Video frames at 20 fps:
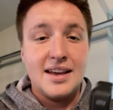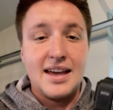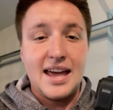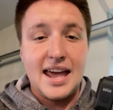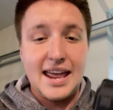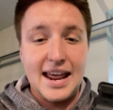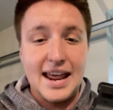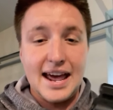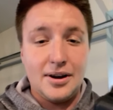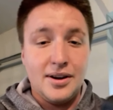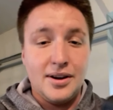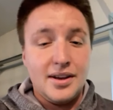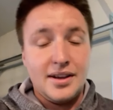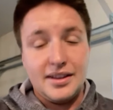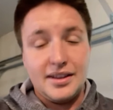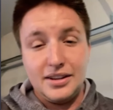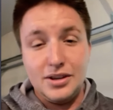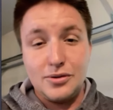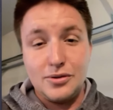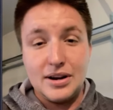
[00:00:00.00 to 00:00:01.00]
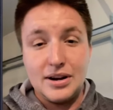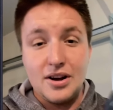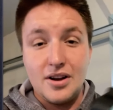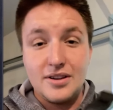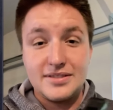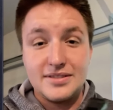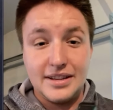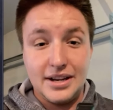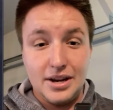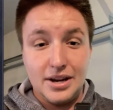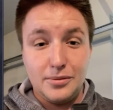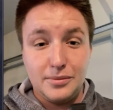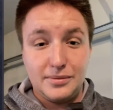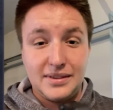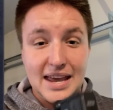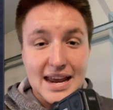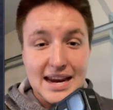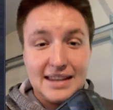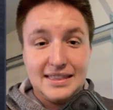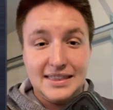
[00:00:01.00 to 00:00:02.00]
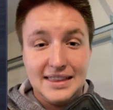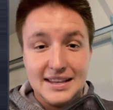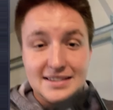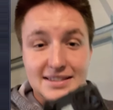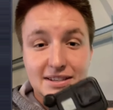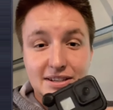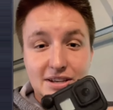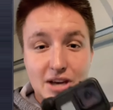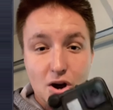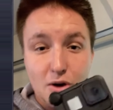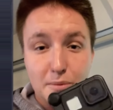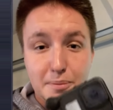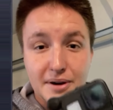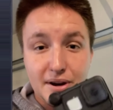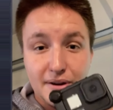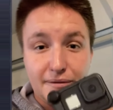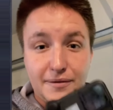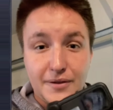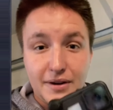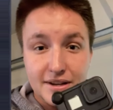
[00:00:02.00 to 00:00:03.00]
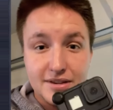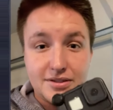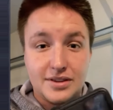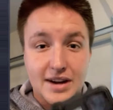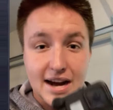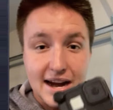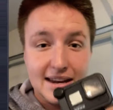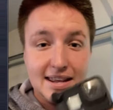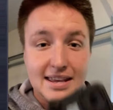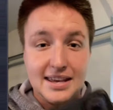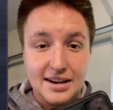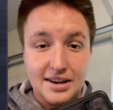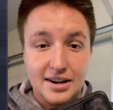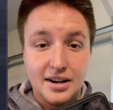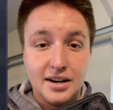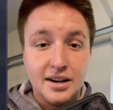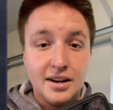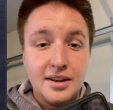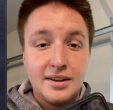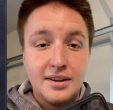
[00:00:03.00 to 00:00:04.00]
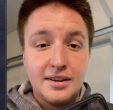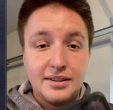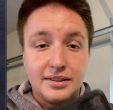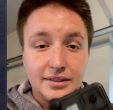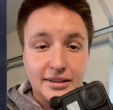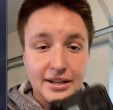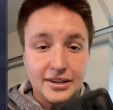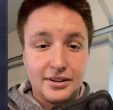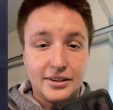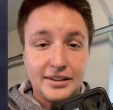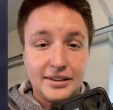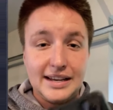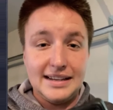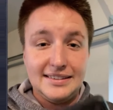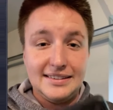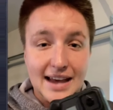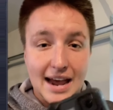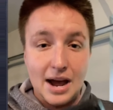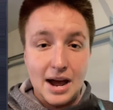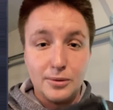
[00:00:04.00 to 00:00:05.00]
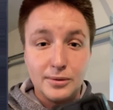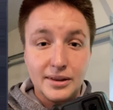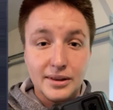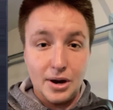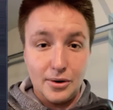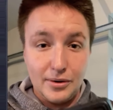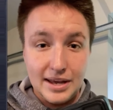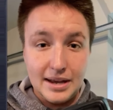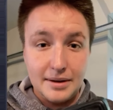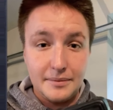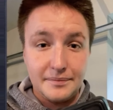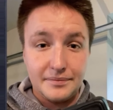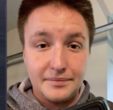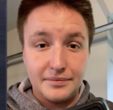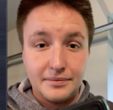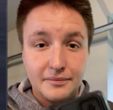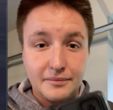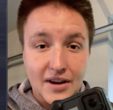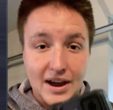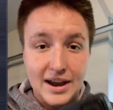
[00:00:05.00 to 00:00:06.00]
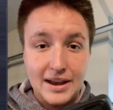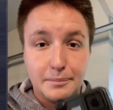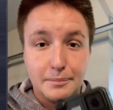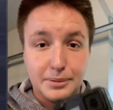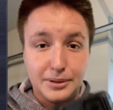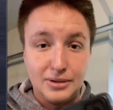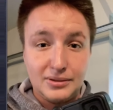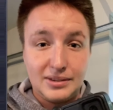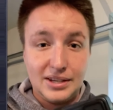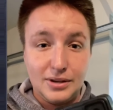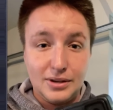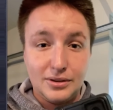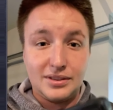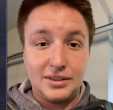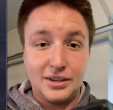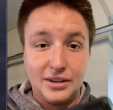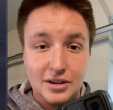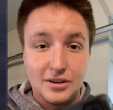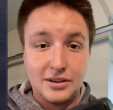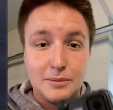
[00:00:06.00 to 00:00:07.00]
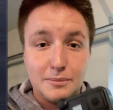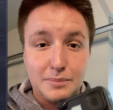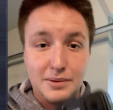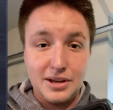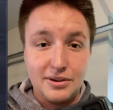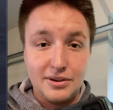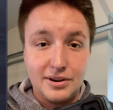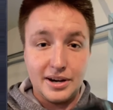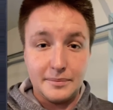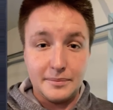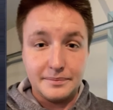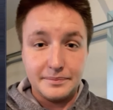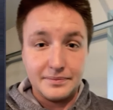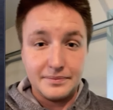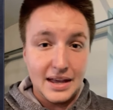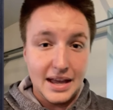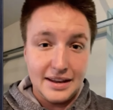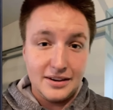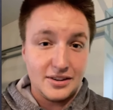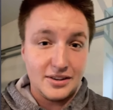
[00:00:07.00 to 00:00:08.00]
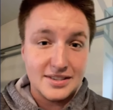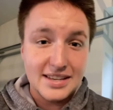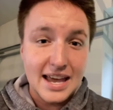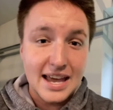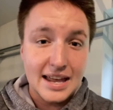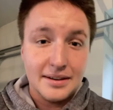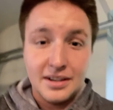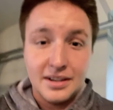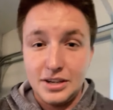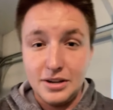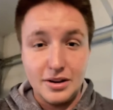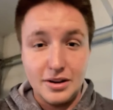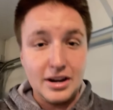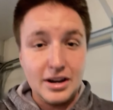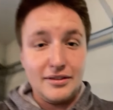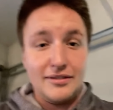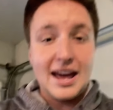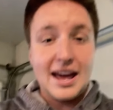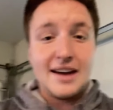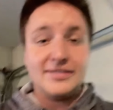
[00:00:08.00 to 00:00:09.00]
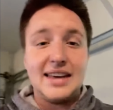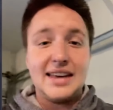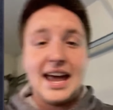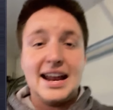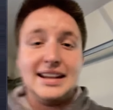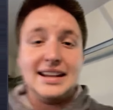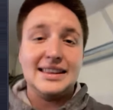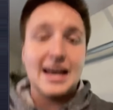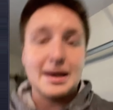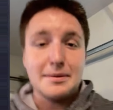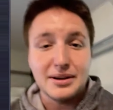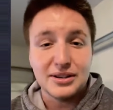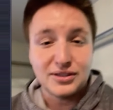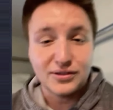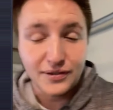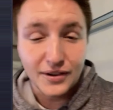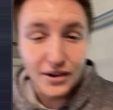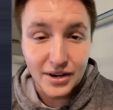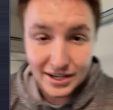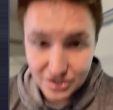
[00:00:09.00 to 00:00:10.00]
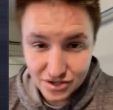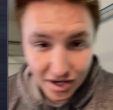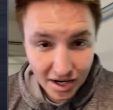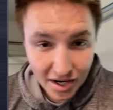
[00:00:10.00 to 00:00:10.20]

Now, you can also take this GoPro footage right here, literally download it via Bluetooth to your computer, and you're set. You don't even have to edit that much footage.